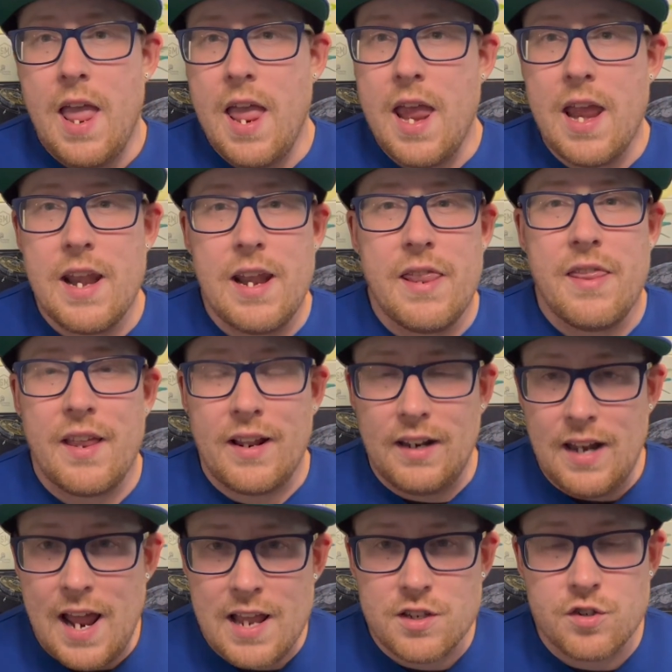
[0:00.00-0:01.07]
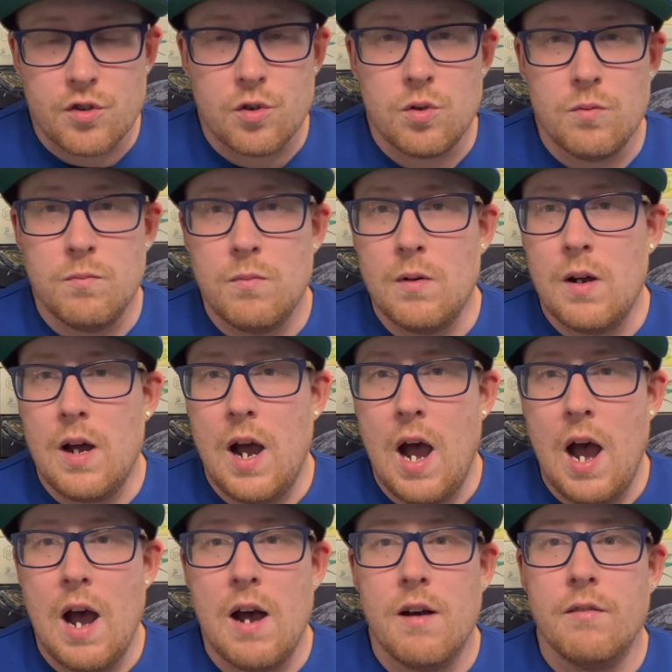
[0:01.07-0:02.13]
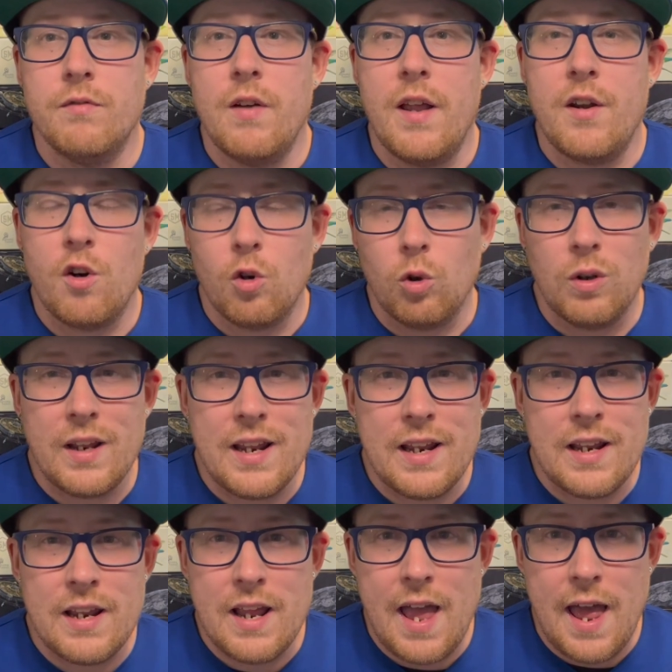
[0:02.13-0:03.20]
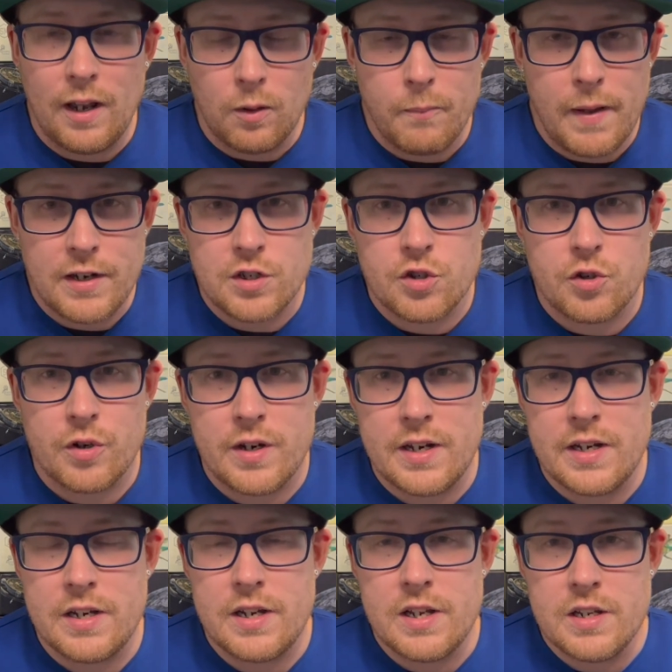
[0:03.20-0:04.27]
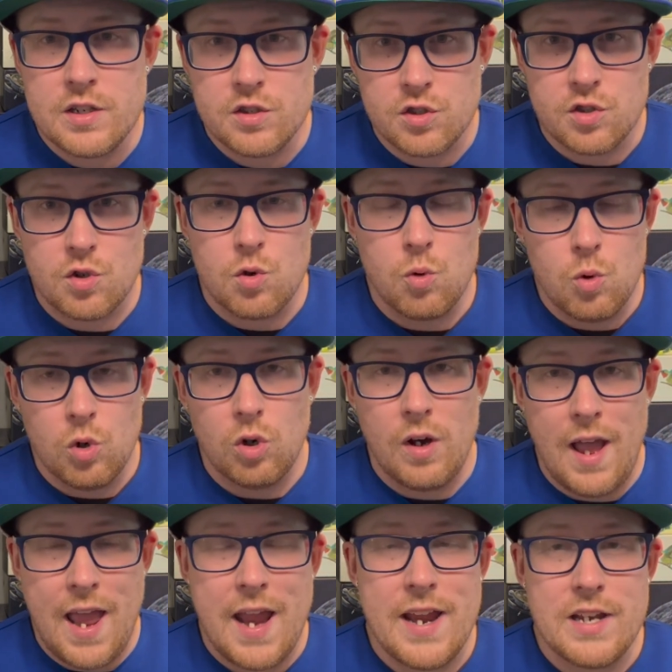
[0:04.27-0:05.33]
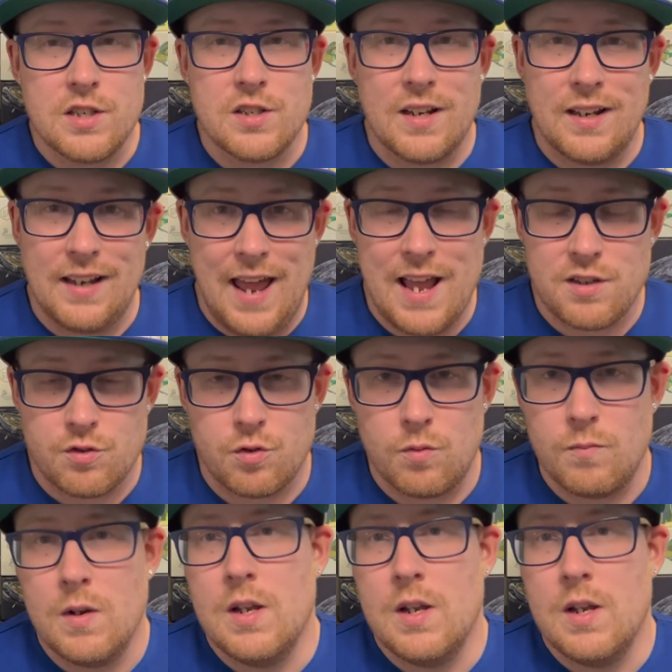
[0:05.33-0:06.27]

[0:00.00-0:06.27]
in the classroom of an early elementary school age classroom.